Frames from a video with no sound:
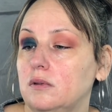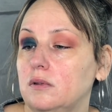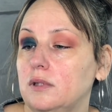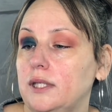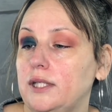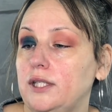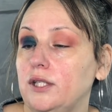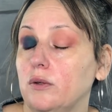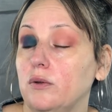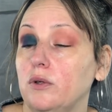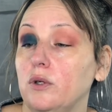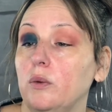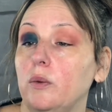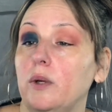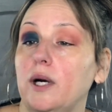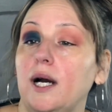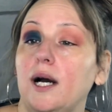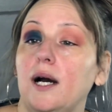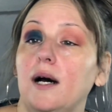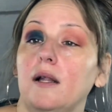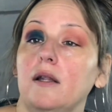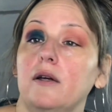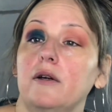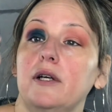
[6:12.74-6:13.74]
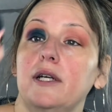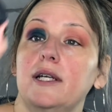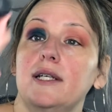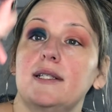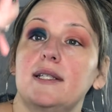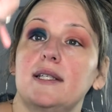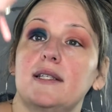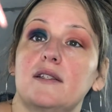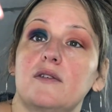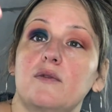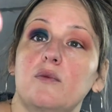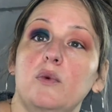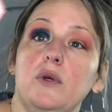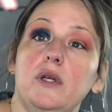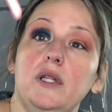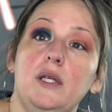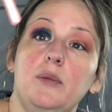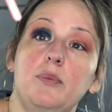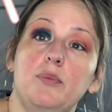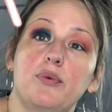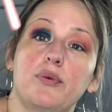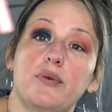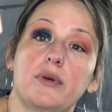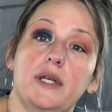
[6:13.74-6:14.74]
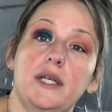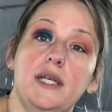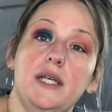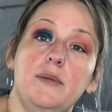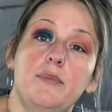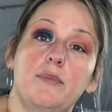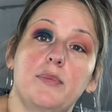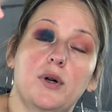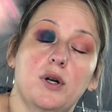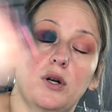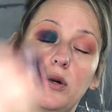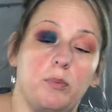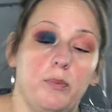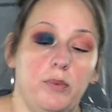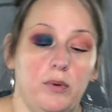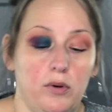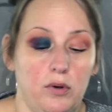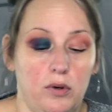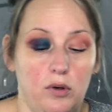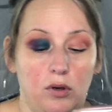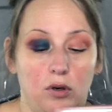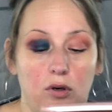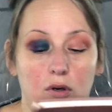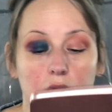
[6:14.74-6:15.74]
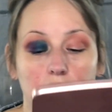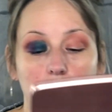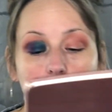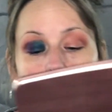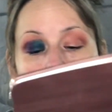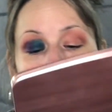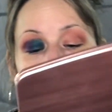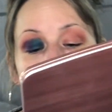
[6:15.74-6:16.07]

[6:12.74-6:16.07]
I don't know what color it is. It's a really pretty purple